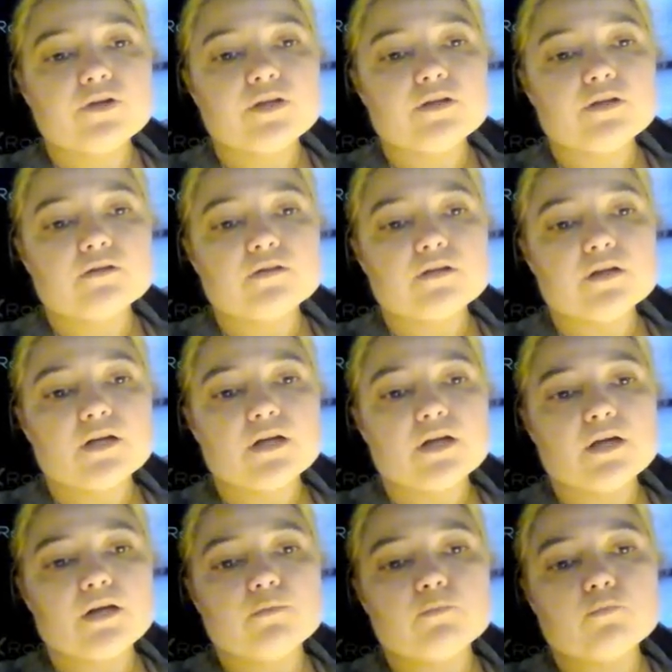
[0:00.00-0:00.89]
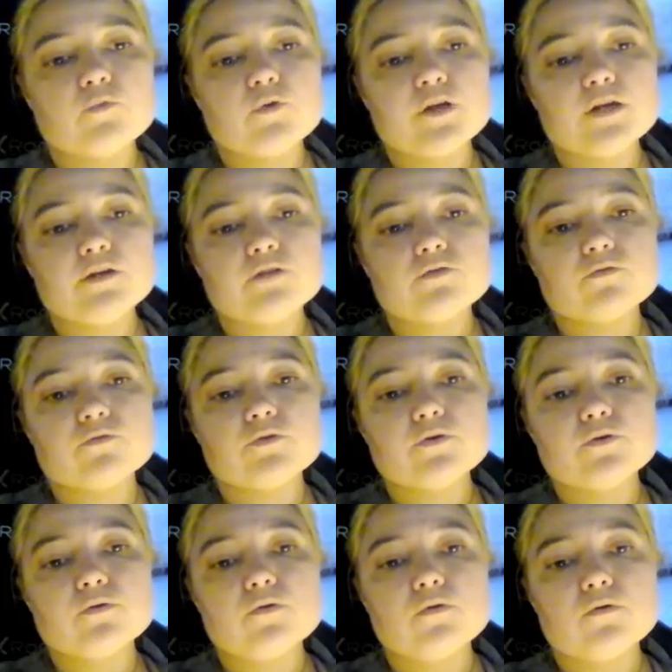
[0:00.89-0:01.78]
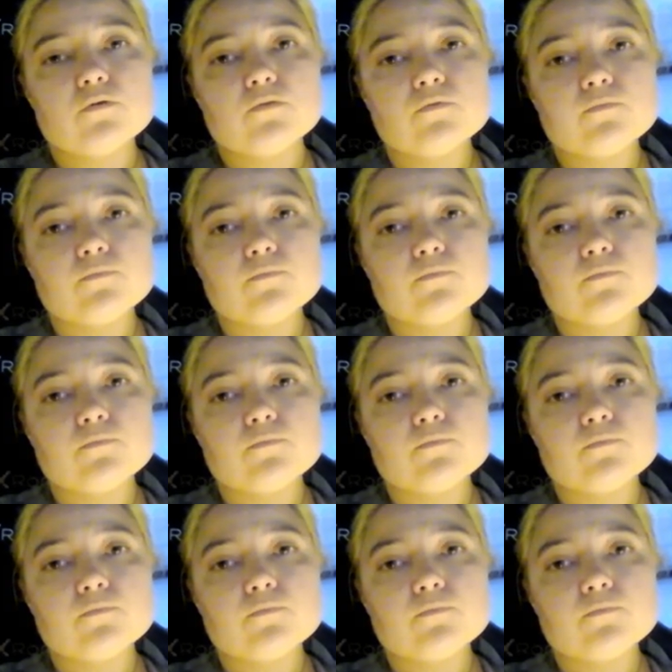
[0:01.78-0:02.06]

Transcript: it, and bring it through your hole.